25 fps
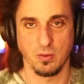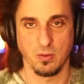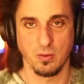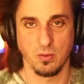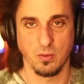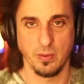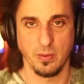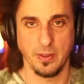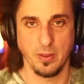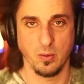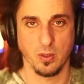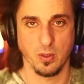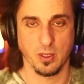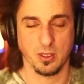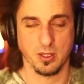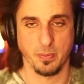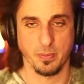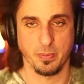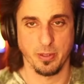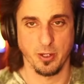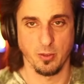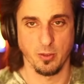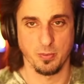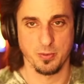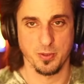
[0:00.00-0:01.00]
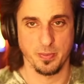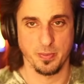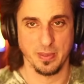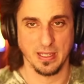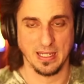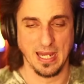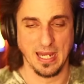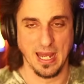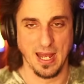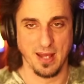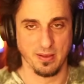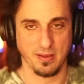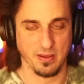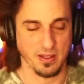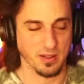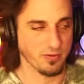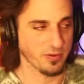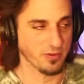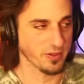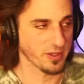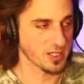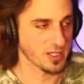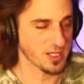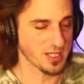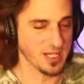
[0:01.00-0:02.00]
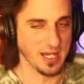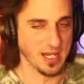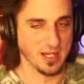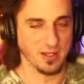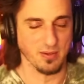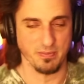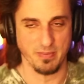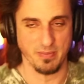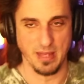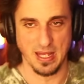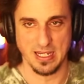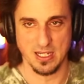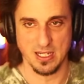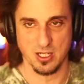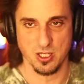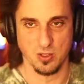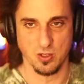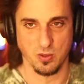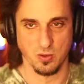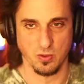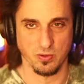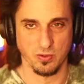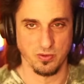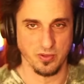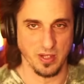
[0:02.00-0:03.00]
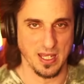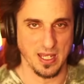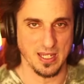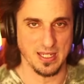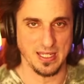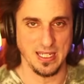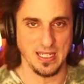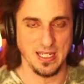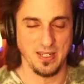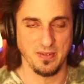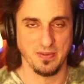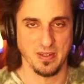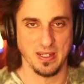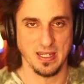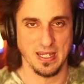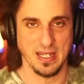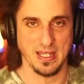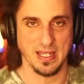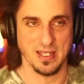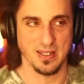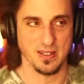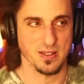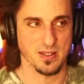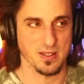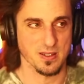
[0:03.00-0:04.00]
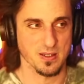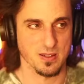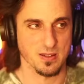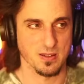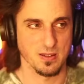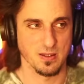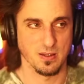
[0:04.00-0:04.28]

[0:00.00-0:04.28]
We want the Pope to be Catholic for the sake of many souls, and even his.